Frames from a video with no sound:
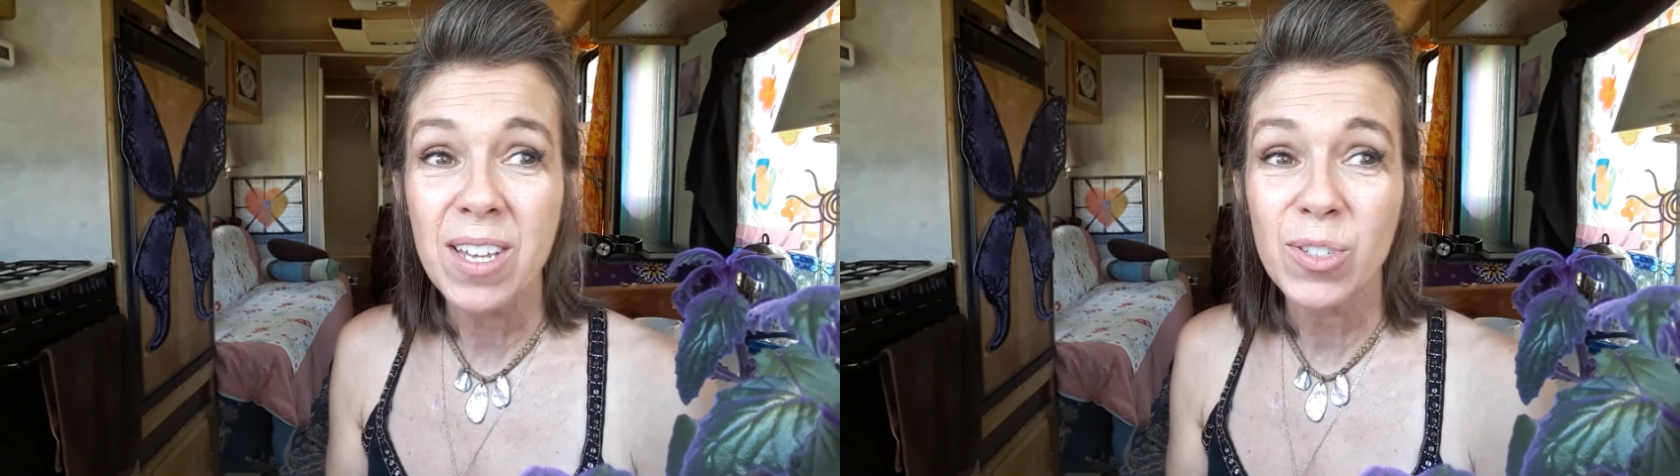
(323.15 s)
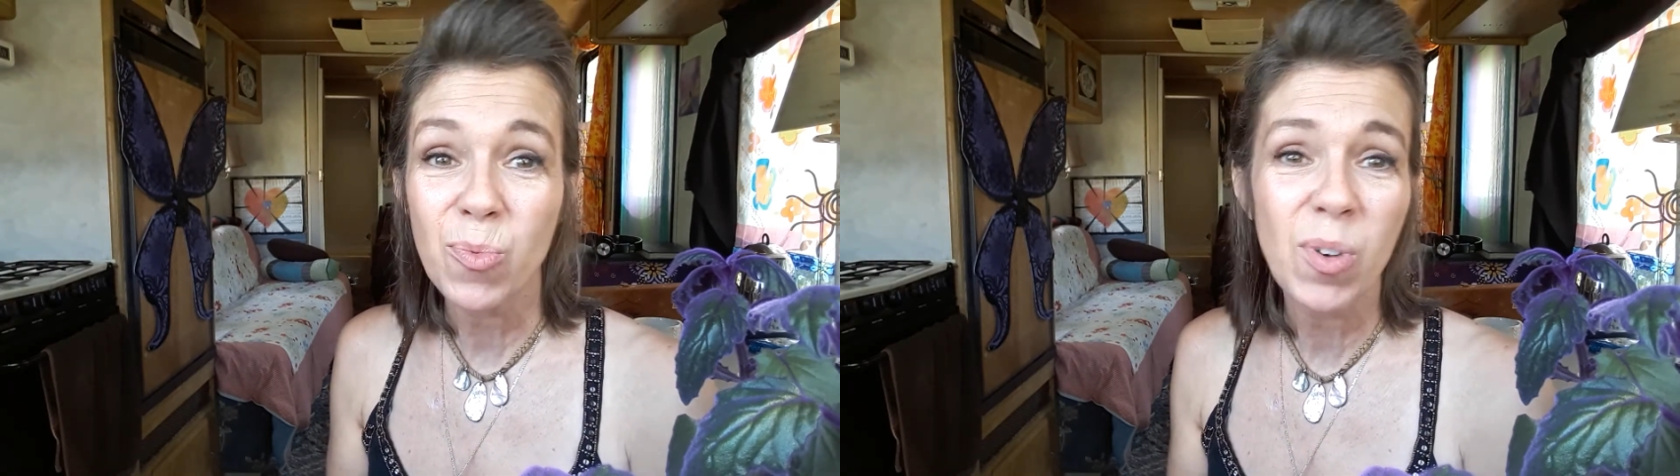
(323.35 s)

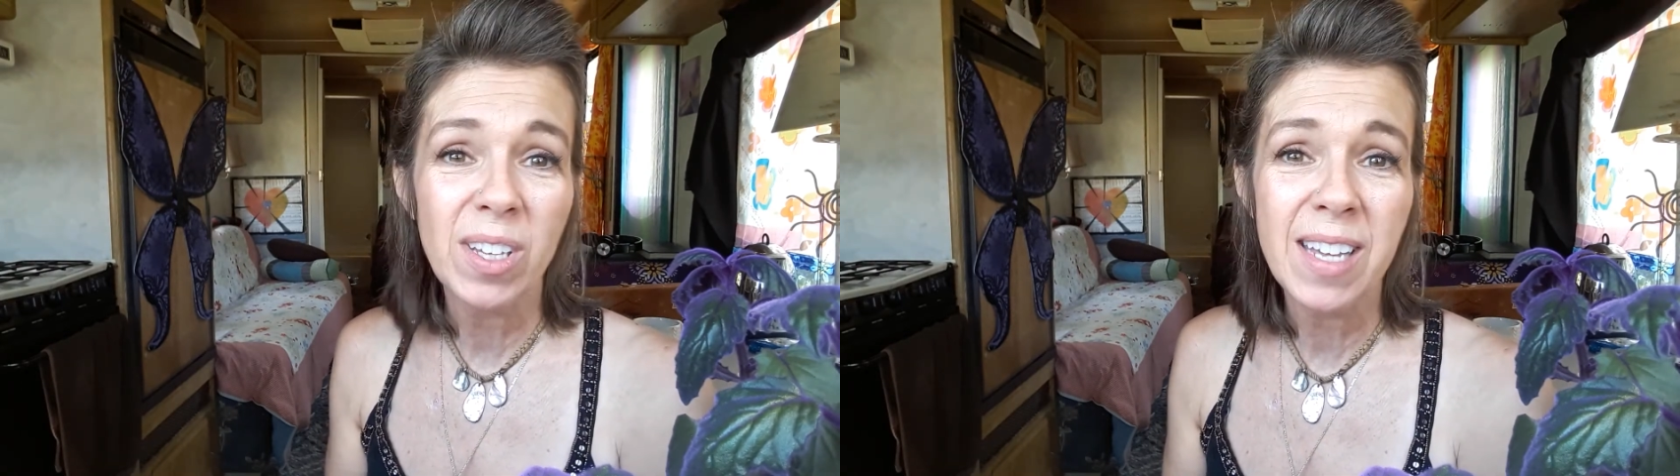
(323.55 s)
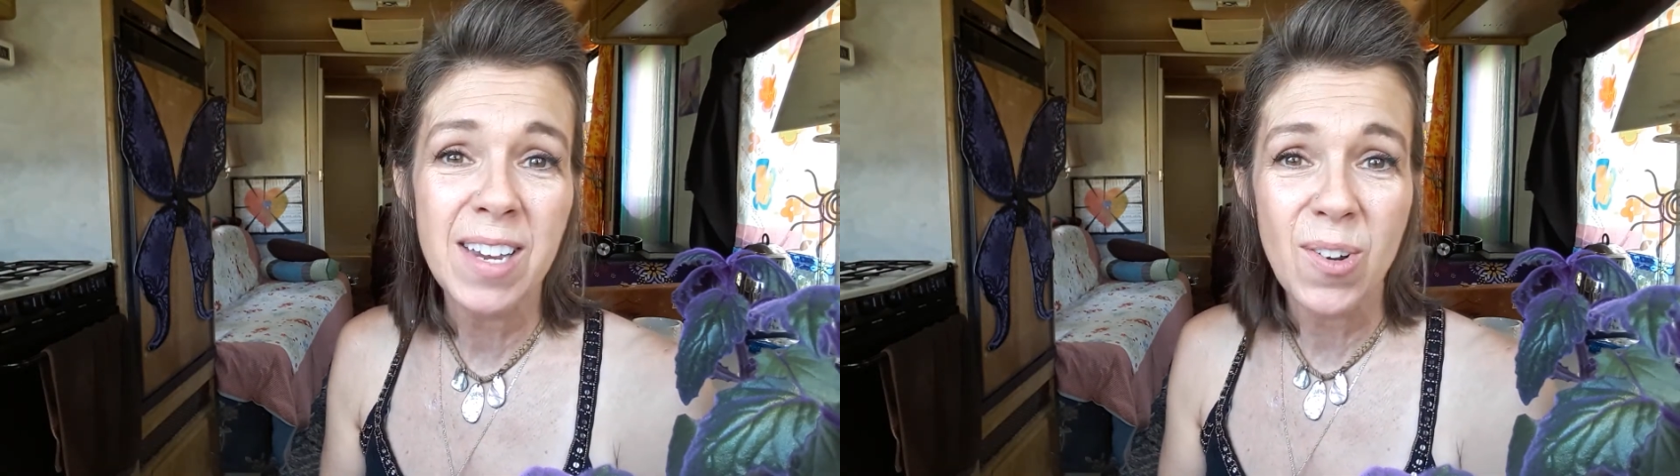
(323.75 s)
is
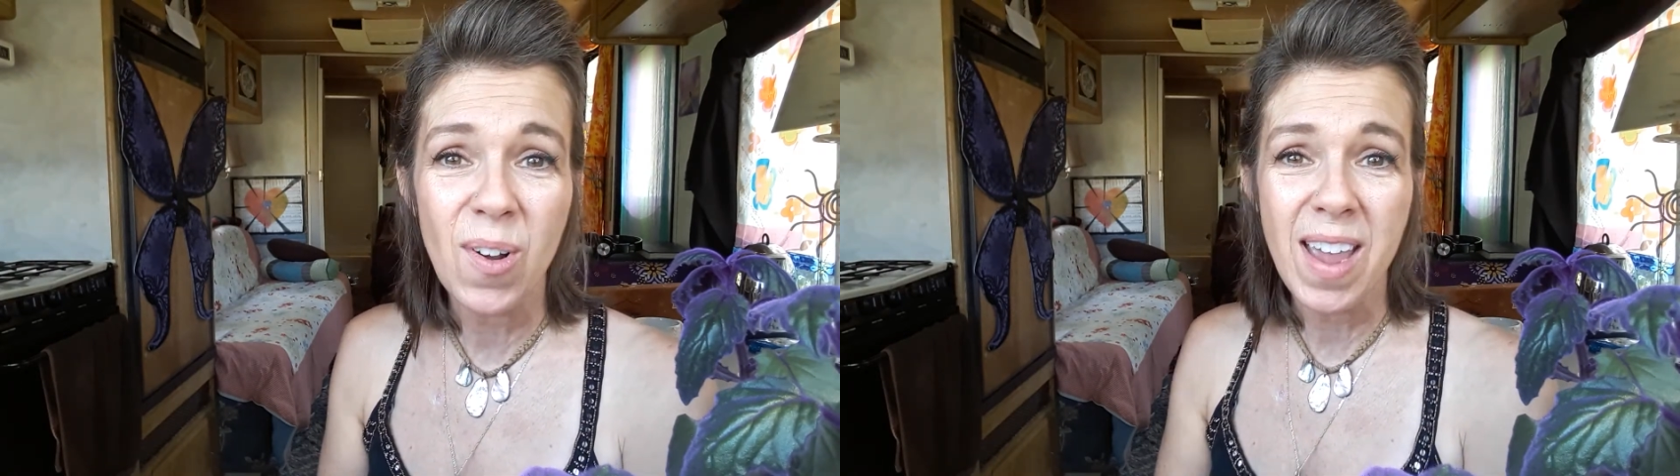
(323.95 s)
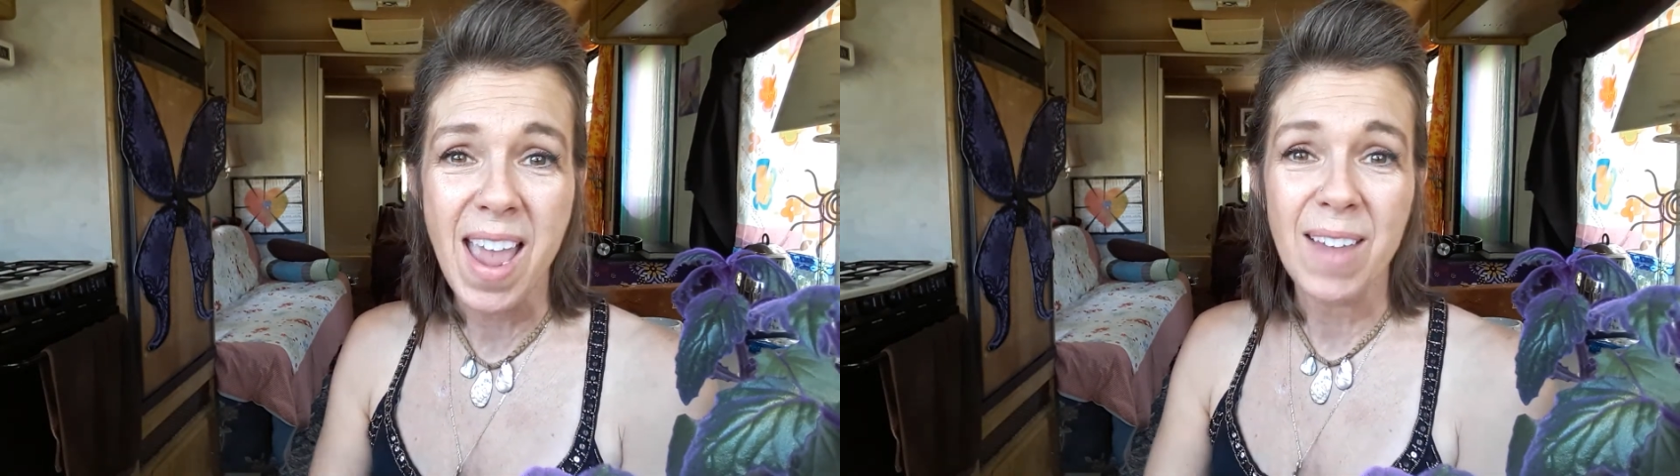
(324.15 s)
really
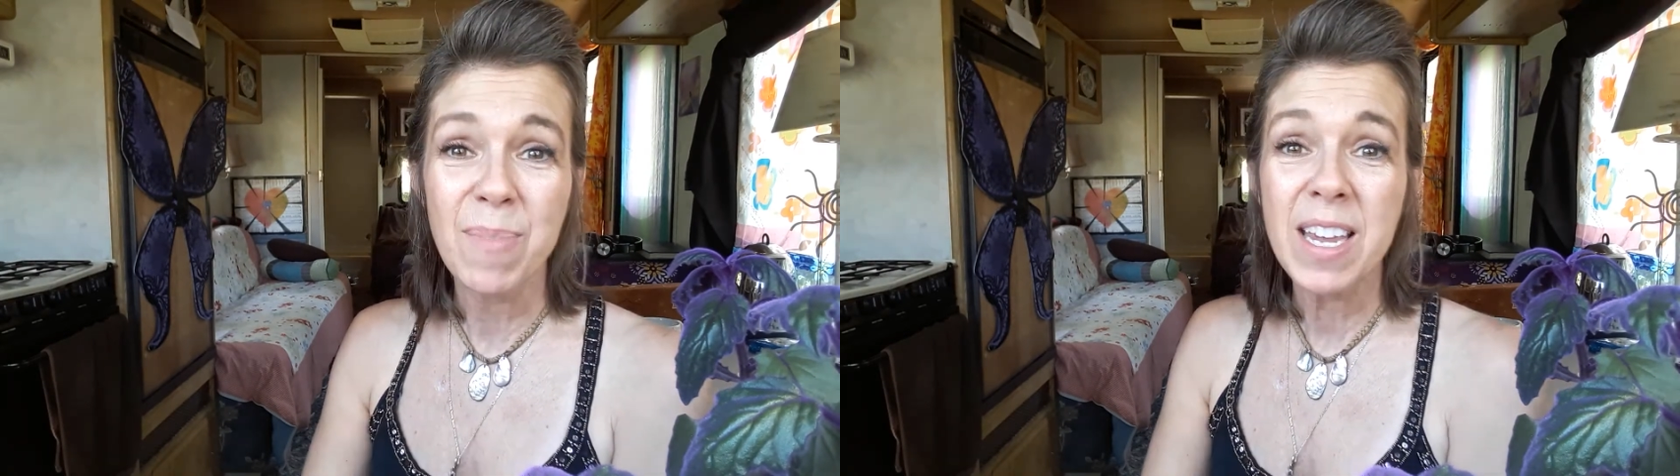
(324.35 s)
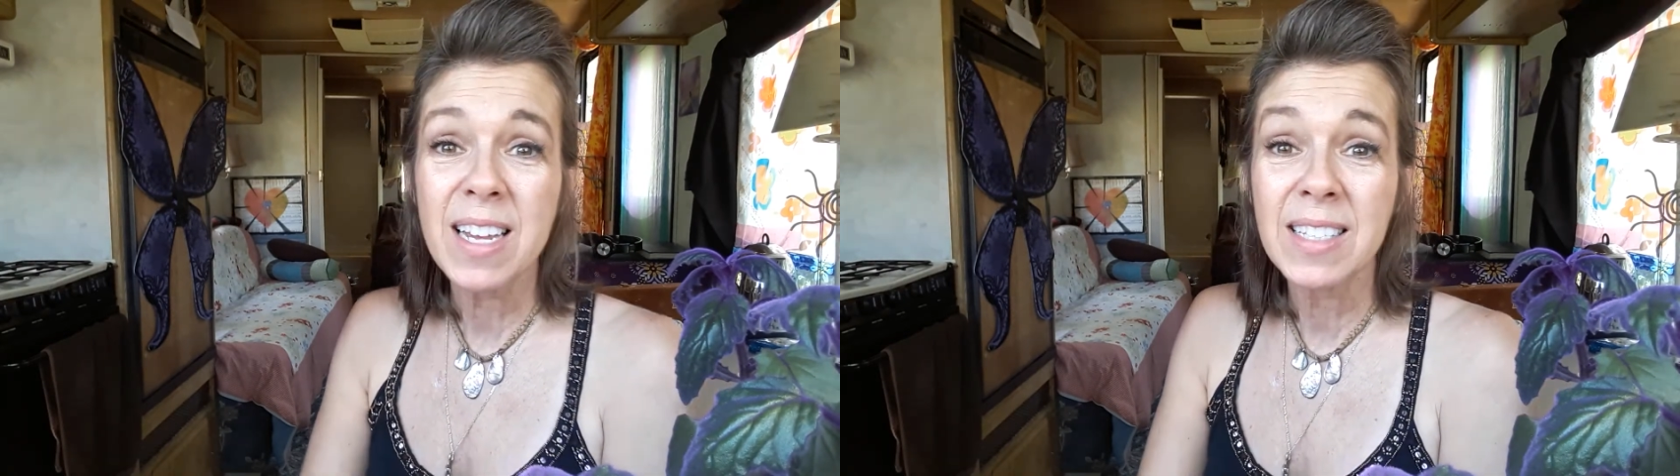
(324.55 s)
annoying,
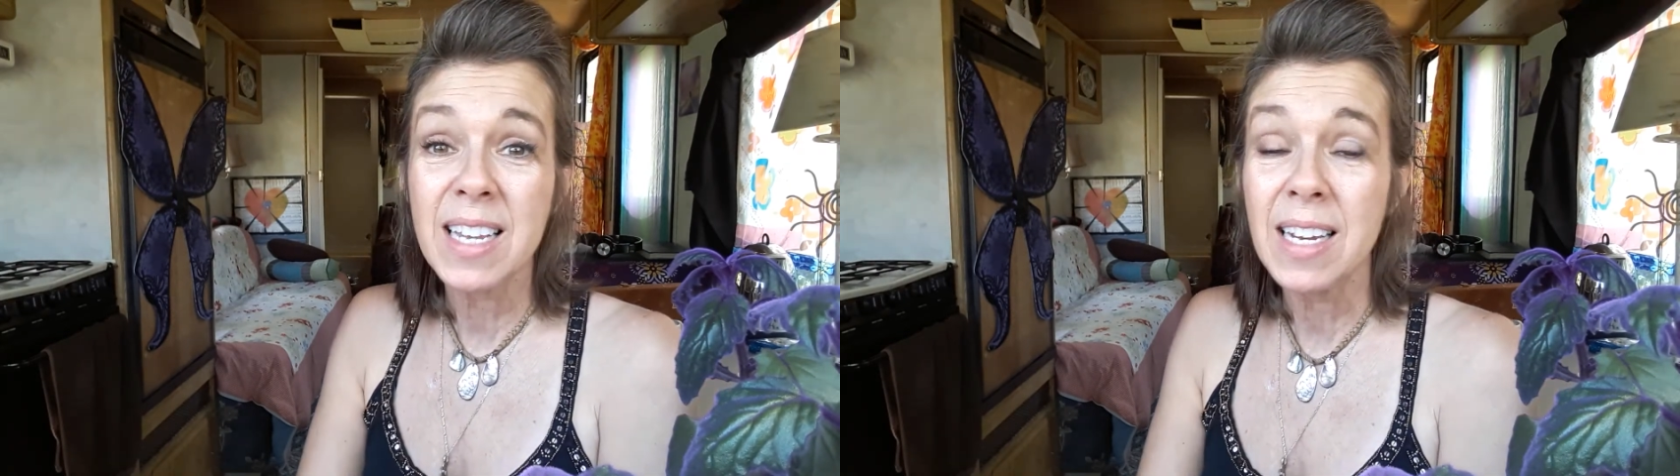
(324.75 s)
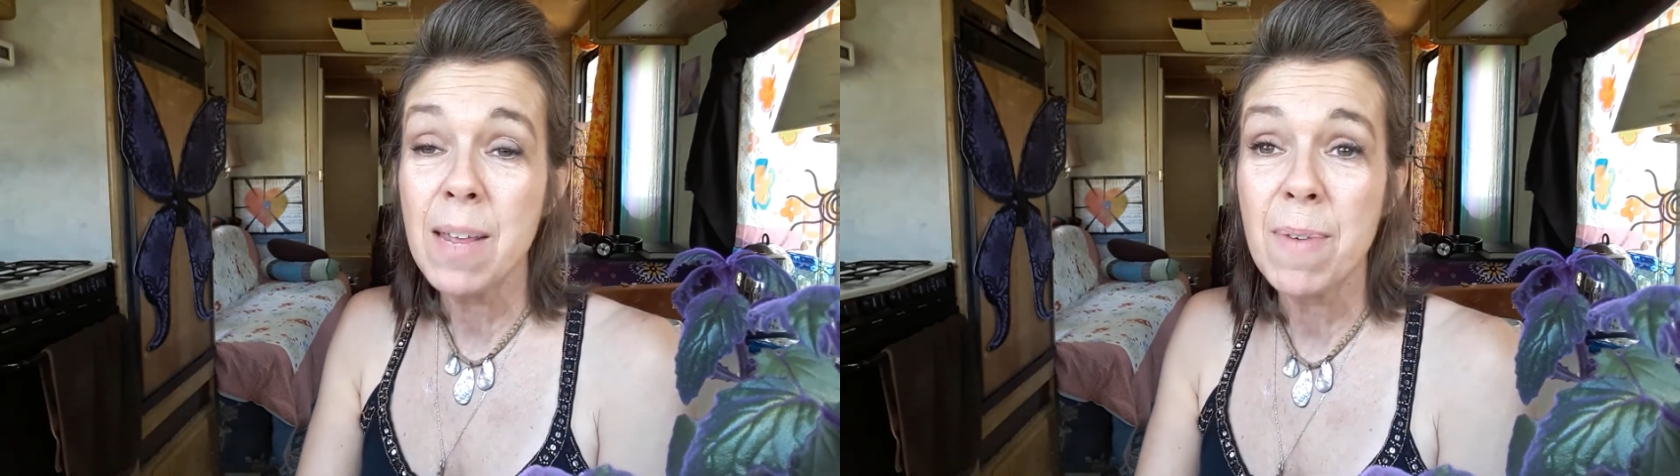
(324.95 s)
because
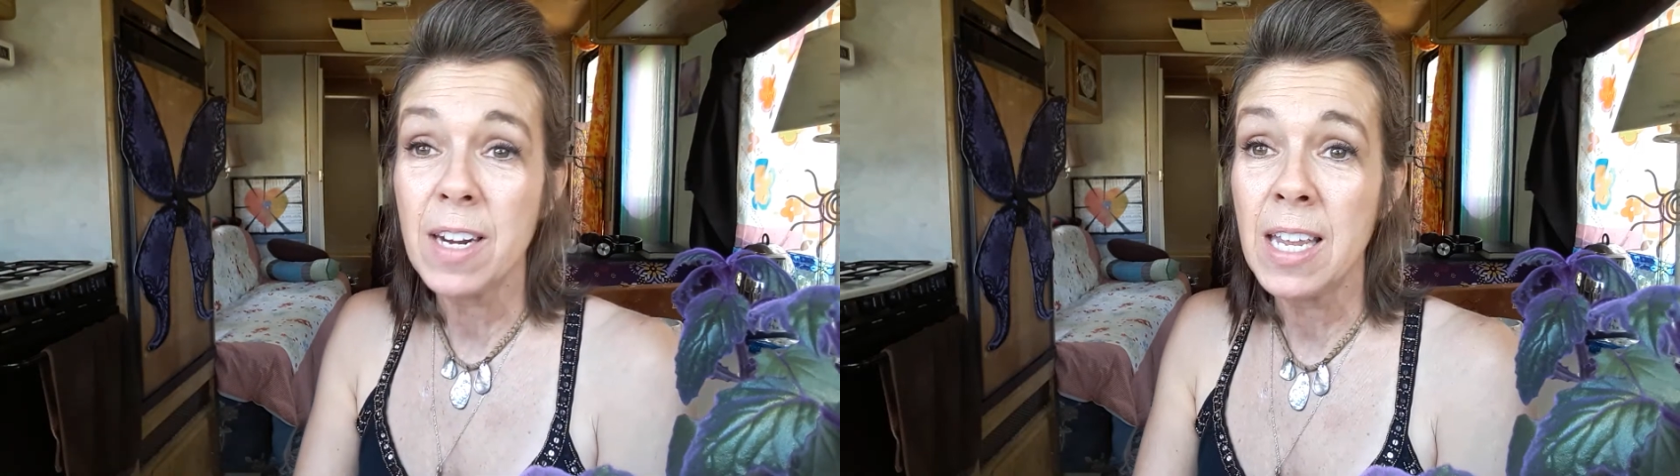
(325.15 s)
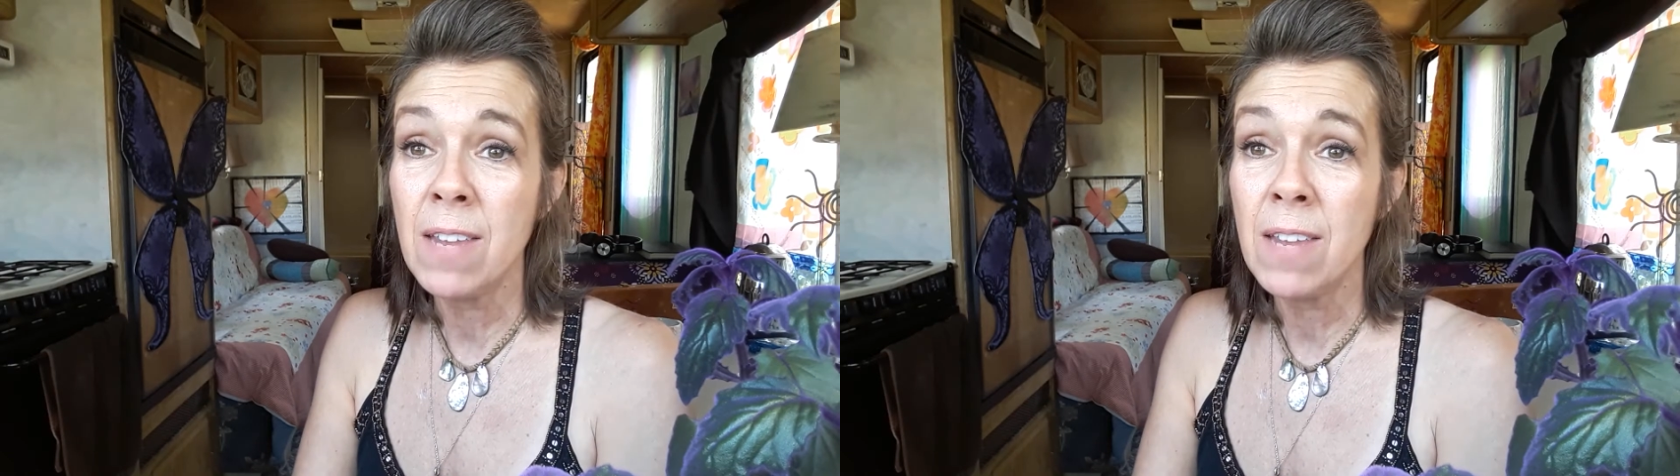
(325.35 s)
anybody,